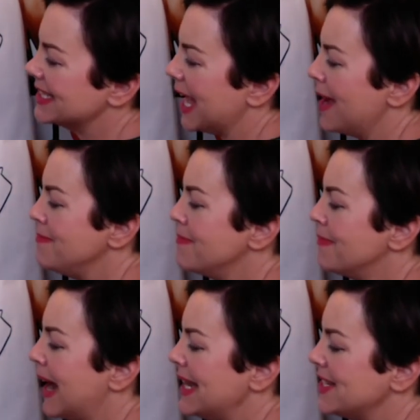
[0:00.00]
I
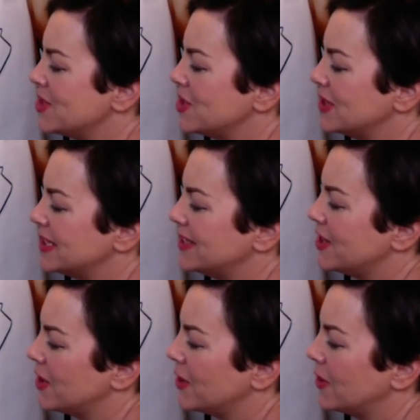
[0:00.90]
might just
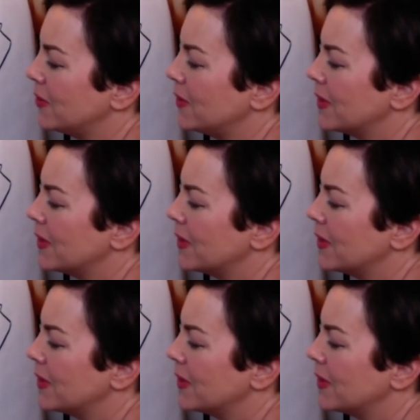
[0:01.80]
do